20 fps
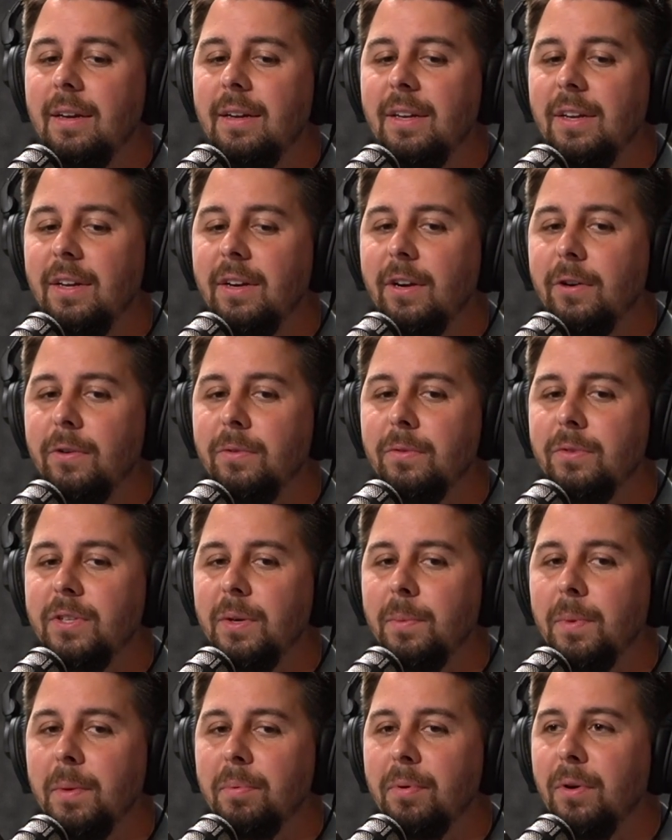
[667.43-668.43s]
you know
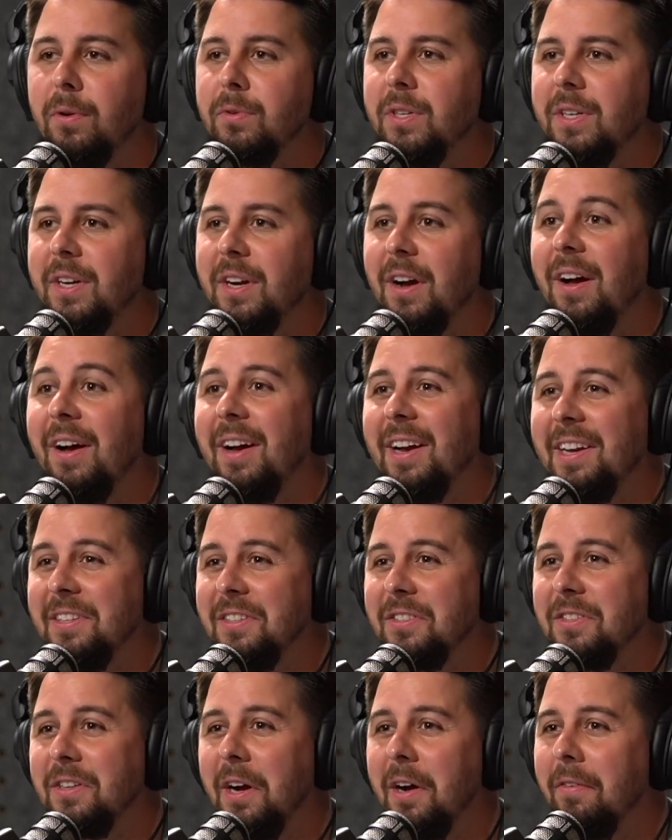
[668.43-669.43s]
some of the pros and
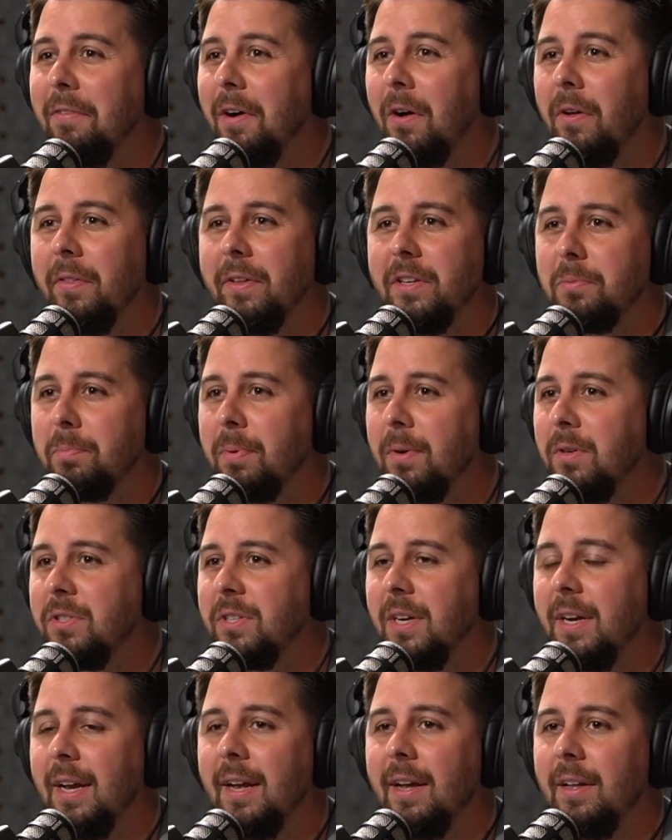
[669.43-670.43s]
cons of all these
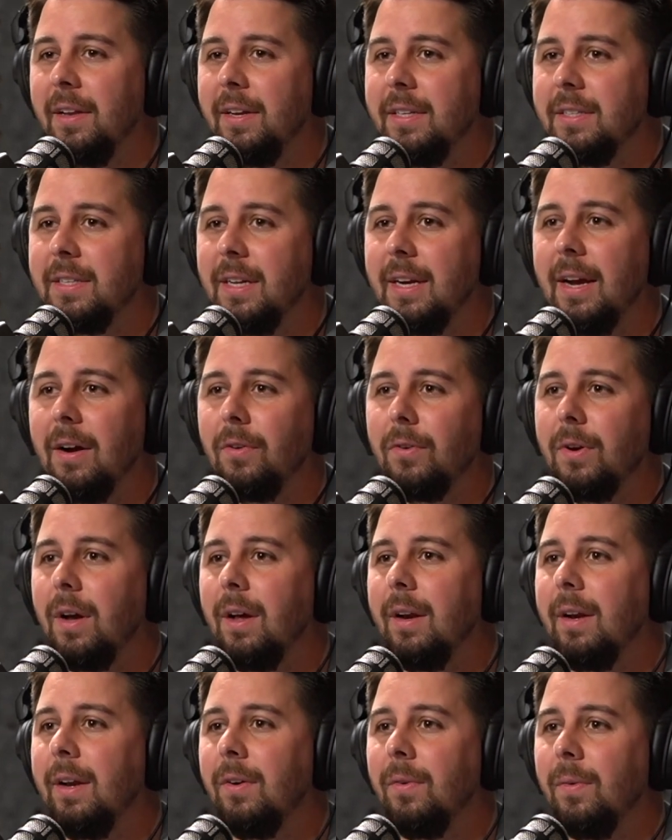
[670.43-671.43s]
personalities and how
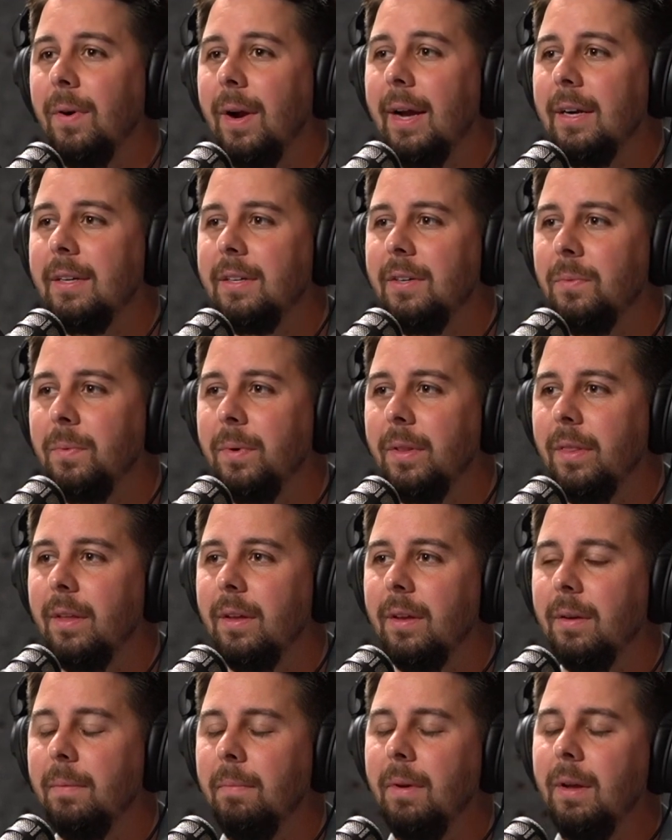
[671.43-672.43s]
God yeah. interacted with
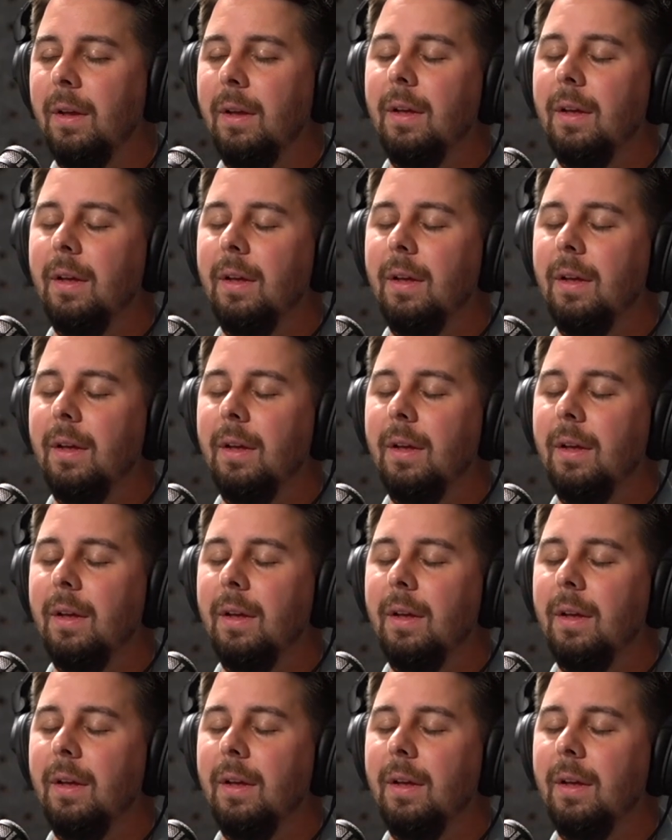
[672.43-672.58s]
them.